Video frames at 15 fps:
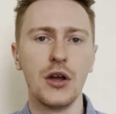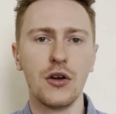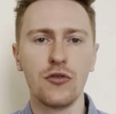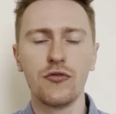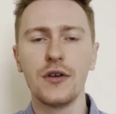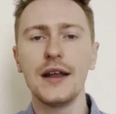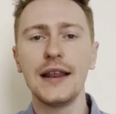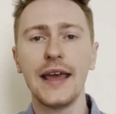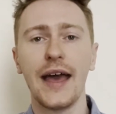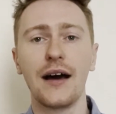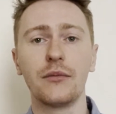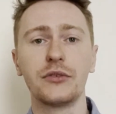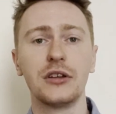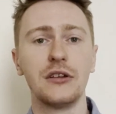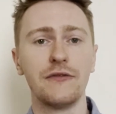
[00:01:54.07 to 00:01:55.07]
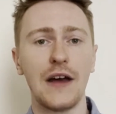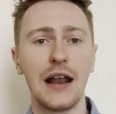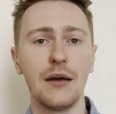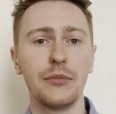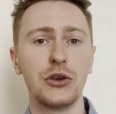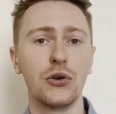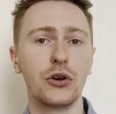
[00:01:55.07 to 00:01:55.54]
really helped to
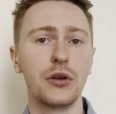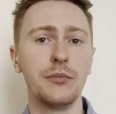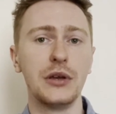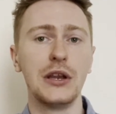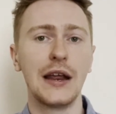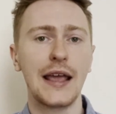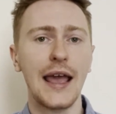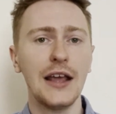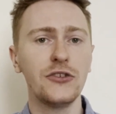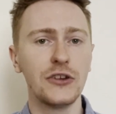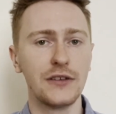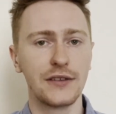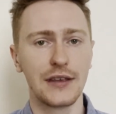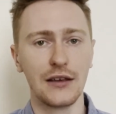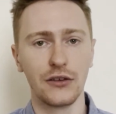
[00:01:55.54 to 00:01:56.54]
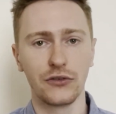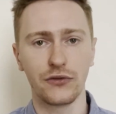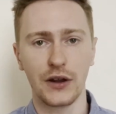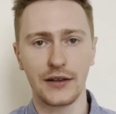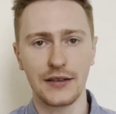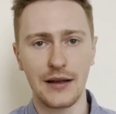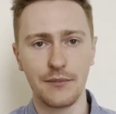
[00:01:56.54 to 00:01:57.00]
develop your communication skills, for
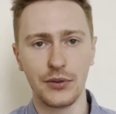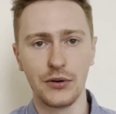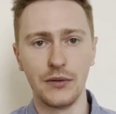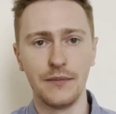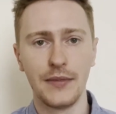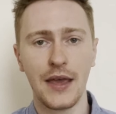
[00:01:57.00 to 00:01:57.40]
example.